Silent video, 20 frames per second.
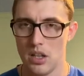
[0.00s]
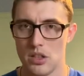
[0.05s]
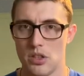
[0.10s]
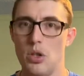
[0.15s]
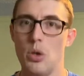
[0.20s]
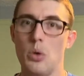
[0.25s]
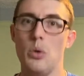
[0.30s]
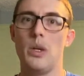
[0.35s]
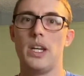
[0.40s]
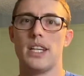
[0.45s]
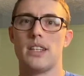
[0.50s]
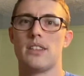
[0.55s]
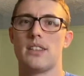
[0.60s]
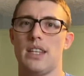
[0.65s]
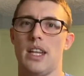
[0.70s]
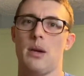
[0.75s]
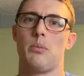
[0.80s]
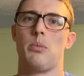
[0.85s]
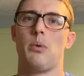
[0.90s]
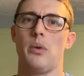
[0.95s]
to get to
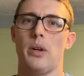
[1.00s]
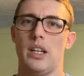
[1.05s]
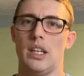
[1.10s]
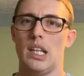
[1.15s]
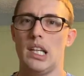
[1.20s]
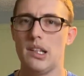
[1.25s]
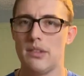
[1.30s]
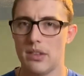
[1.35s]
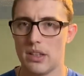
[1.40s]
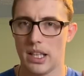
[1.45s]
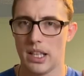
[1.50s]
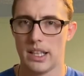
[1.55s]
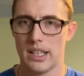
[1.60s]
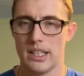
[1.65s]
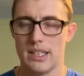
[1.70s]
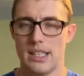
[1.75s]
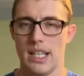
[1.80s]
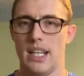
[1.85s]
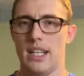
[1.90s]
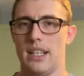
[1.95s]
that point, even like
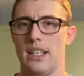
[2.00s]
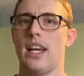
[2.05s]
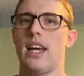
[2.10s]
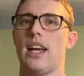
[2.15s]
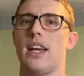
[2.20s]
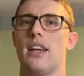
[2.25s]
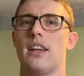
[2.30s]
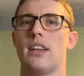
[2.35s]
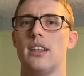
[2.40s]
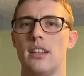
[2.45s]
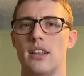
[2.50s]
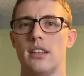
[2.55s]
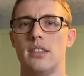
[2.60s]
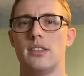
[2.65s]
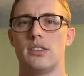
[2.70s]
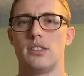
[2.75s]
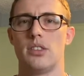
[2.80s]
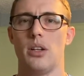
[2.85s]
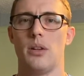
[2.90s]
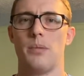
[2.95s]
the day to day.
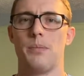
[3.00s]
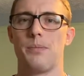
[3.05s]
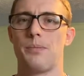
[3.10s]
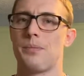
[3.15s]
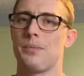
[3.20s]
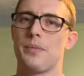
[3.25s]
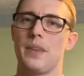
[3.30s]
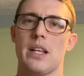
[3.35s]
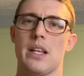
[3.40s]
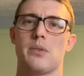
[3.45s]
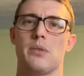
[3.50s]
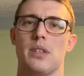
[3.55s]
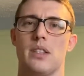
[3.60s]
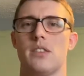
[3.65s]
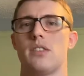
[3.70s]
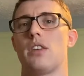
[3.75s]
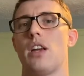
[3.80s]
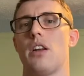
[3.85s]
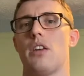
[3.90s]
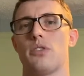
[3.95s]
So that's what
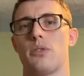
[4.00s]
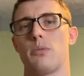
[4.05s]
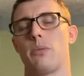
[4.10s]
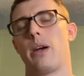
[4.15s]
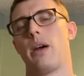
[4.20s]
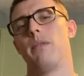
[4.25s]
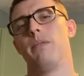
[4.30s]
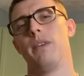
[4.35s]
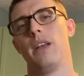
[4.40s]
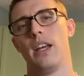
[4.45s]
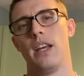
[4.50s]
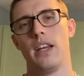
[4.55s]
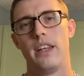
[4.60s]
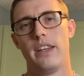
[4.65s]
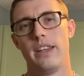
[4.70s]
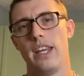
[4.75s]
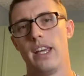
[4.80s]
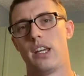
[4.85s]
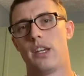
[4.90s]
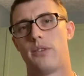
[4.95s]
this channel is about.
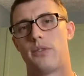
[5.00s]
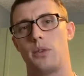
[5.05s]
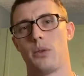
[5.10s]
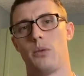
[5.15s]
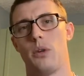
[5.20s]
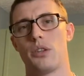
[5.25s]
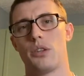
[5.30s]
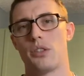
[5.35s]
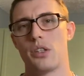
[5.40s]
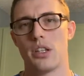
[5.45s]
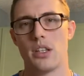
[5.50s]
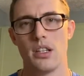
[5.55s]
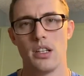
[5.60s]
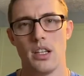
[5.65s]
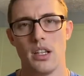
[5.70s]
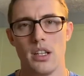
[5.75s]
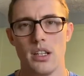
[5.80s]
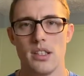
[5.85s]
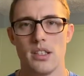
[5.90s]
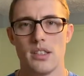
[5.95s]
Thank you for watching.
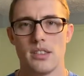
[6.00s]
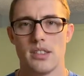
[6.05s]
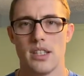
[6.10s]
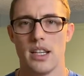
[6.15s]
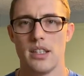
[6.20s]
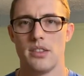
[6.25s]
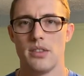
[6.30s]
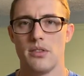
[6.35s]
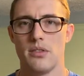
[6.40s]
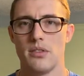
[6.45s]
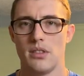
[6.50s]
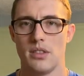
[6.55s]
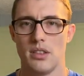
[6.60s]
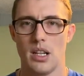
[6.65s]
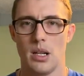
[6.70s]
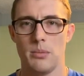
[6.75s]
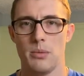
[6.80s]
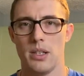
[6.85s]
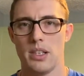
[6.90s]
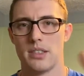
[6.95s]
Stay tuned.
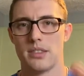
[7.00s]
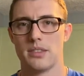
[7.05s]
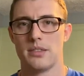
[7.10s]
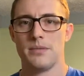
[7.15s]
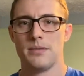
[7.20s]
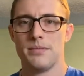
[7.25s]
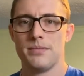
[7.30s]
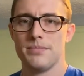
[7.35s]
God bless.